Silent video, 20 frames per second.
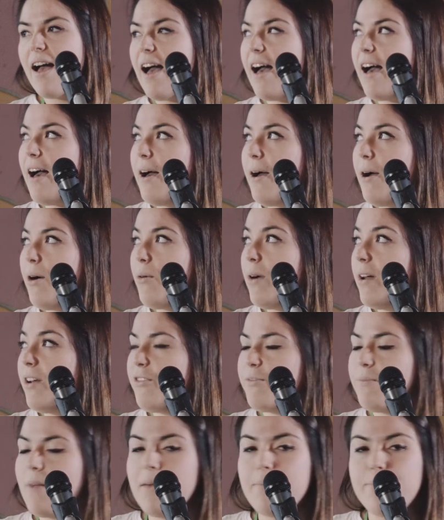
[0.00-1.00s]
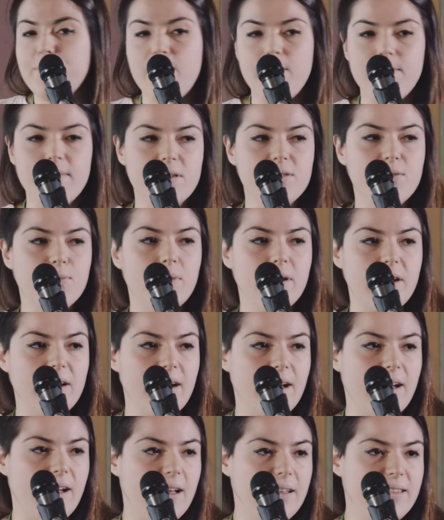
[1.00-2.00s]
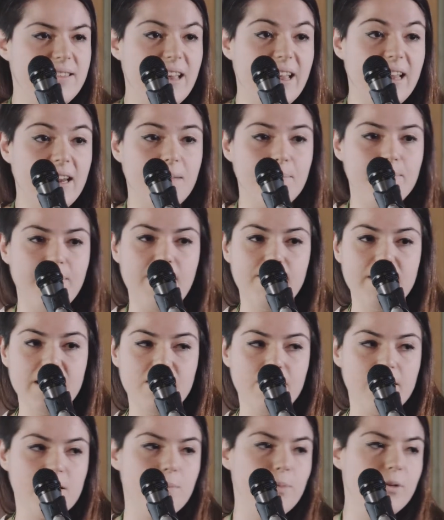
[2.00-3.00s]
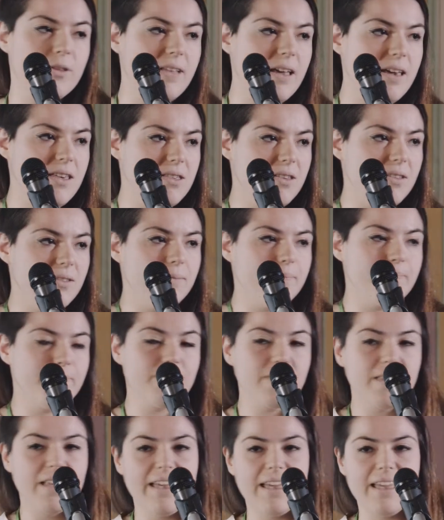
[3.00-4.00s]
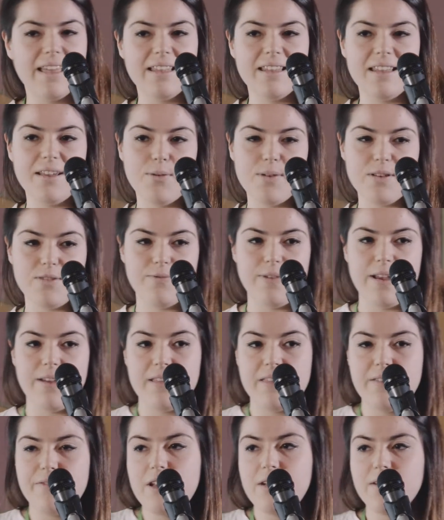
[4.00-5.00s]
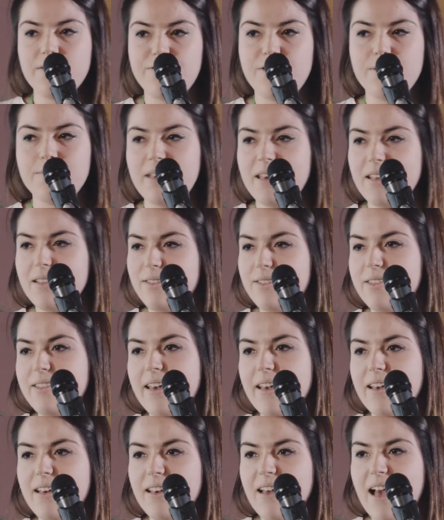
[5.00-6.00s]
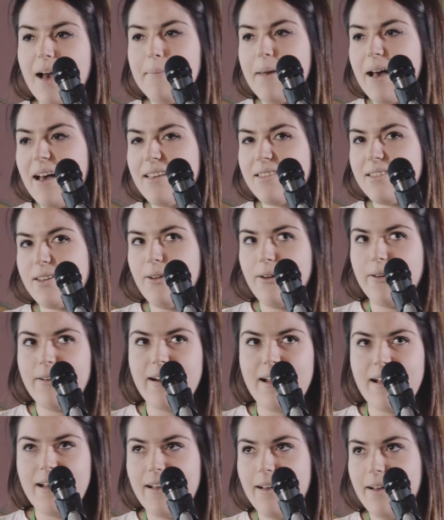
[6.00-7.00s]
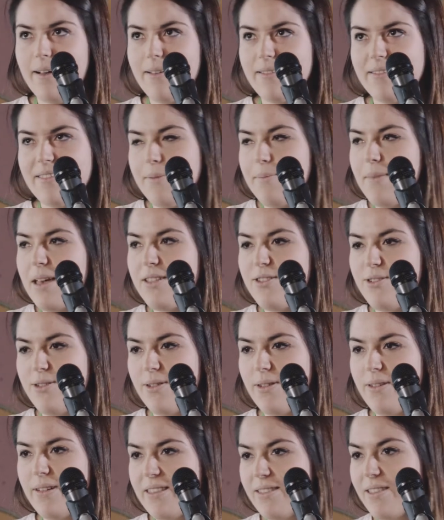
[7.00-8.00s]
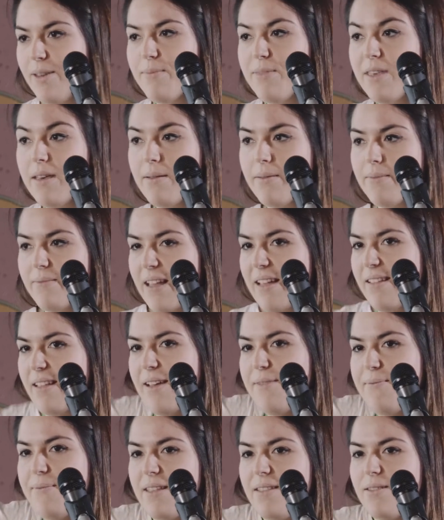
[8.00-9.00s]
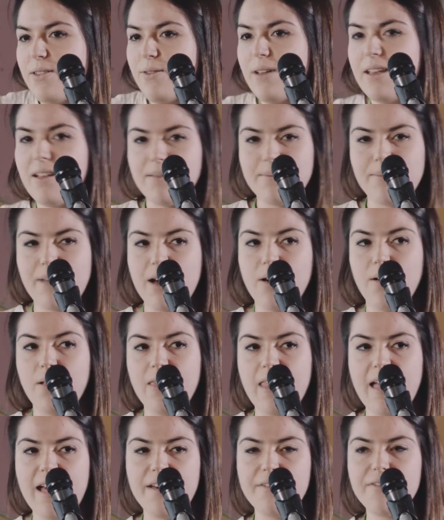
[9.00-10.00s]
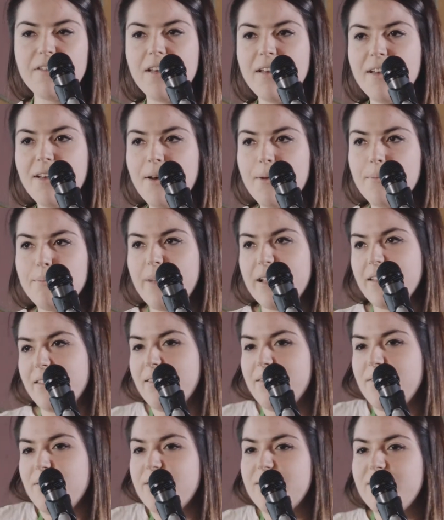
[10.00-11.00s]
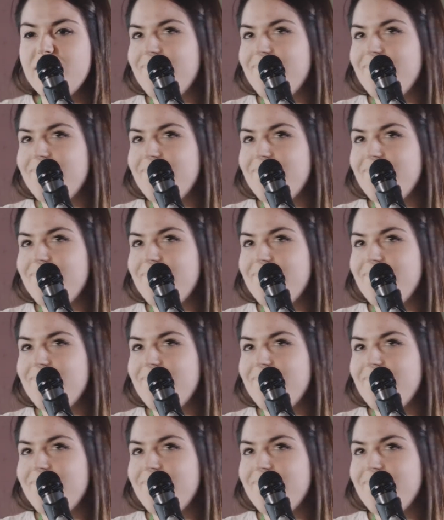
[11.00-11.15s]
one of my problems were anxiety in public transportation, and it was very difficult for me to take a bus or the metro. It's something that I've been doing my whole life, but